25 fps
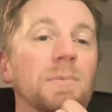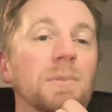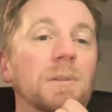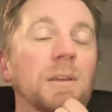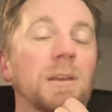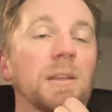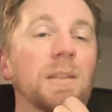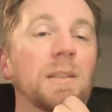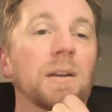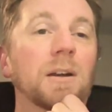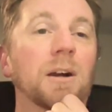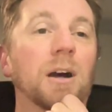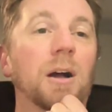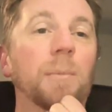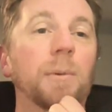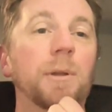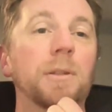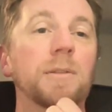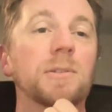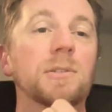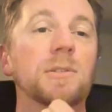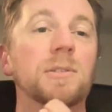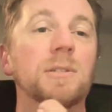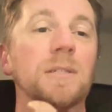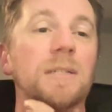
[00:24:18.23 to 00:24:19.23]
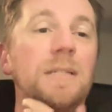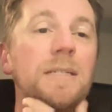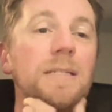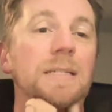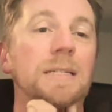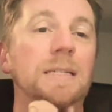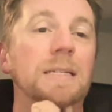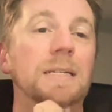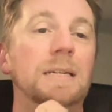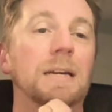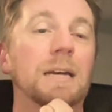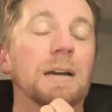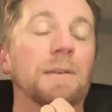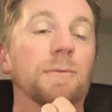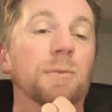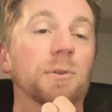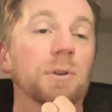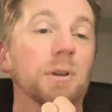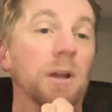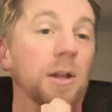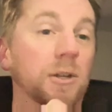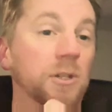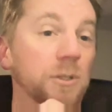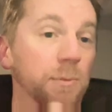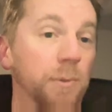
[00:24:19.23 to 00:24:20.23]
in the comments
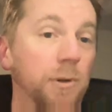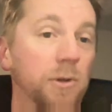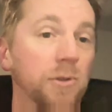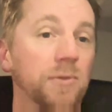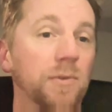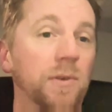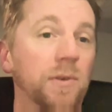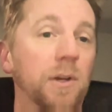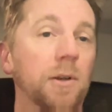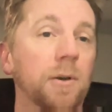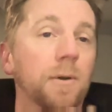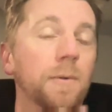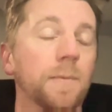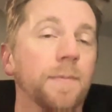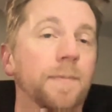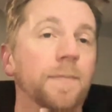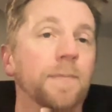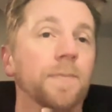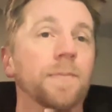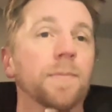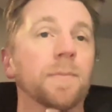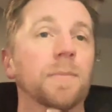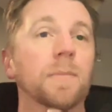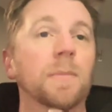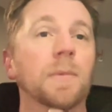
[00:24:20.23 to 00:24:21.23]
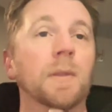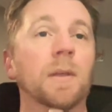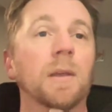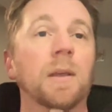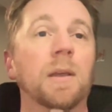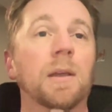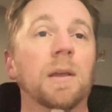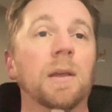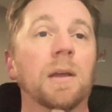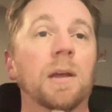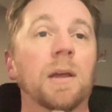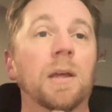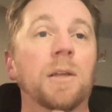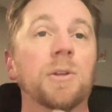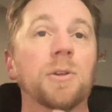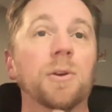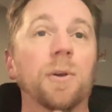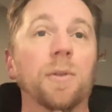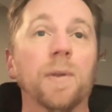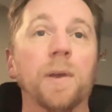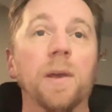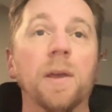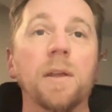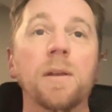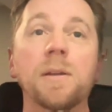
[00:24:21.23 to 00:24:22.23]
on tomorrow's video. Until
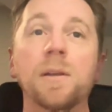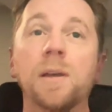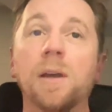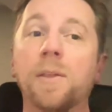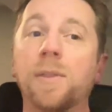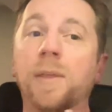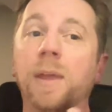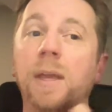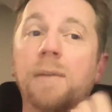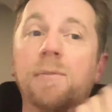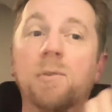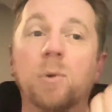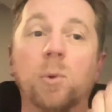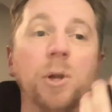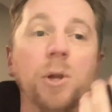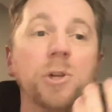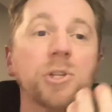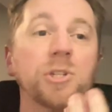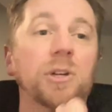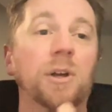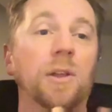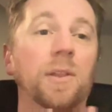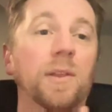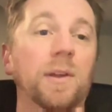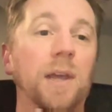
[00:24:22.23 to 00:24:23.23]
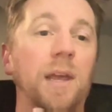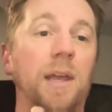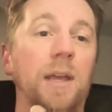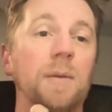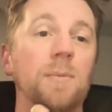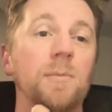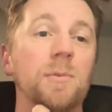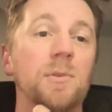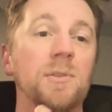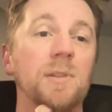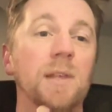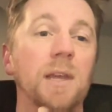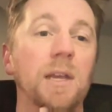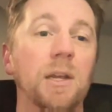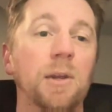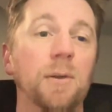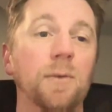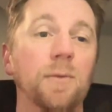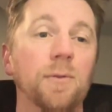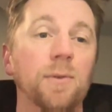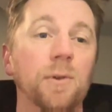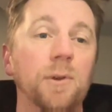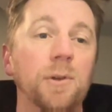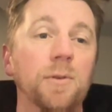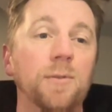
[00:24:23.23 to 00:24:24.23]
then, thank you for watching all the games. Thank you
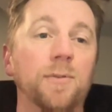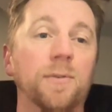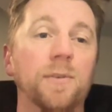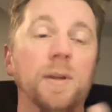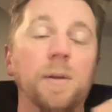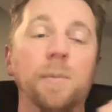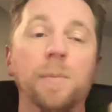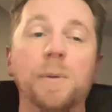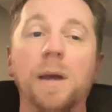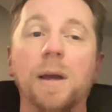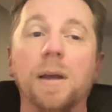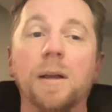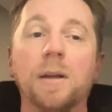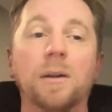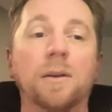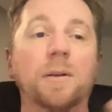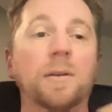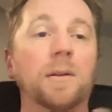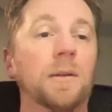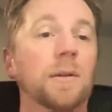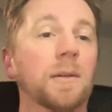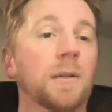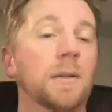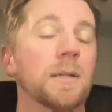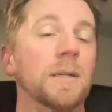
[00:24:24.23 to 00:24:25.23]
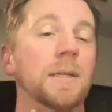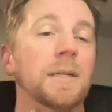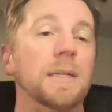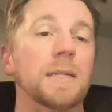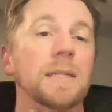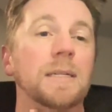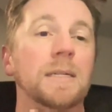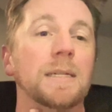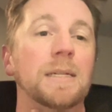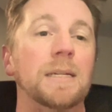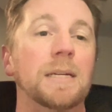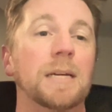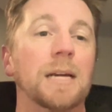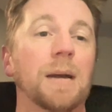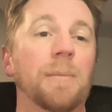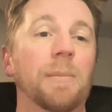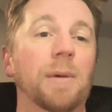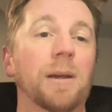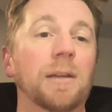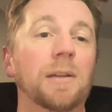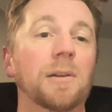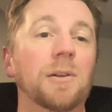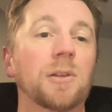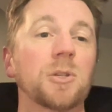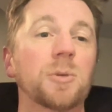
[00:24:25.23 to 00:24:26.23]
for your feedback on my
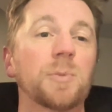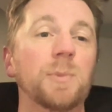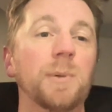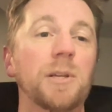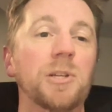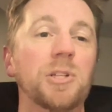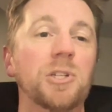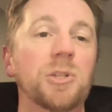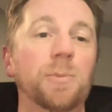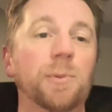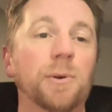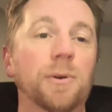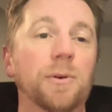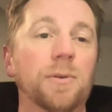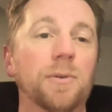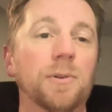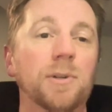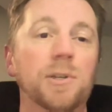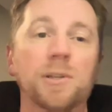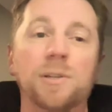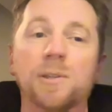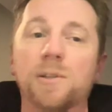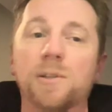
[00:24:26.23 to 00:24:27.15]
little speech about